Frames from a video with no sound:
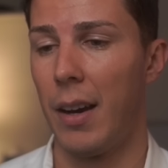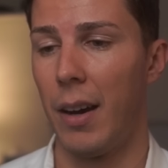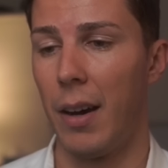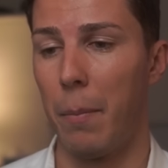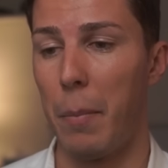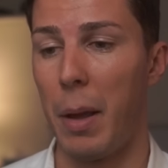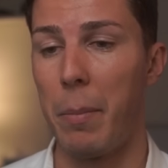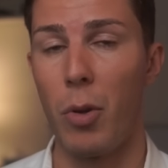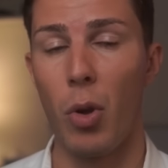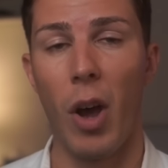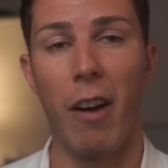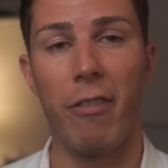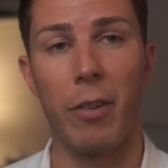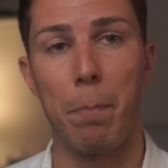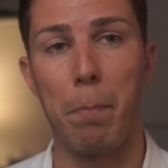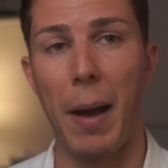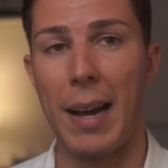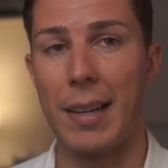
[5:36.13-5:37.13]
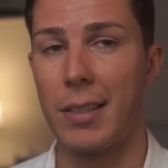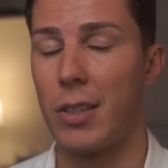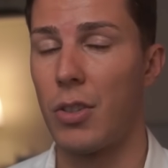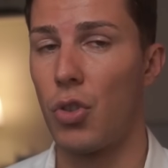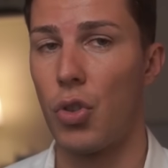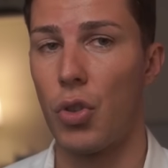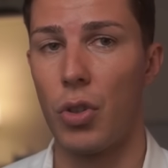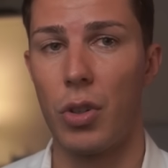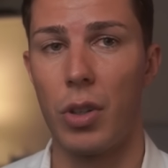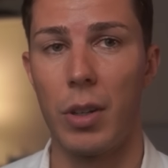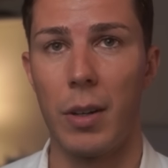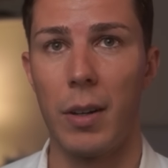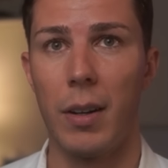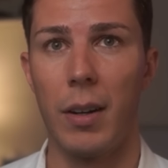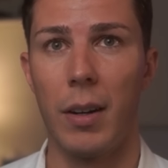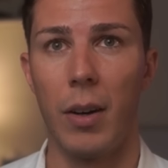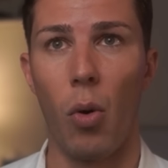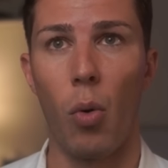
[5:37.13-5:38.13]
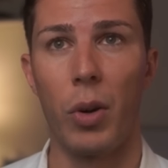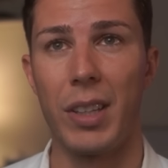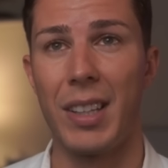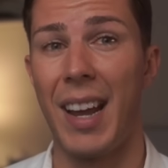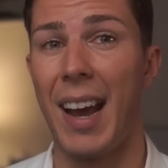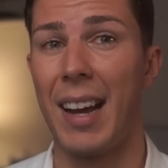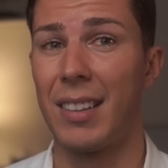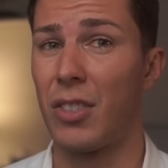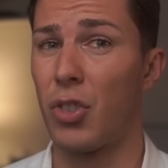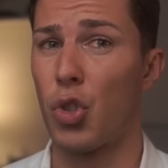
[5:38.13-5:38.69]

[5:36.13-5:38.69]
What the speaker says: Maybe you have a passenger already had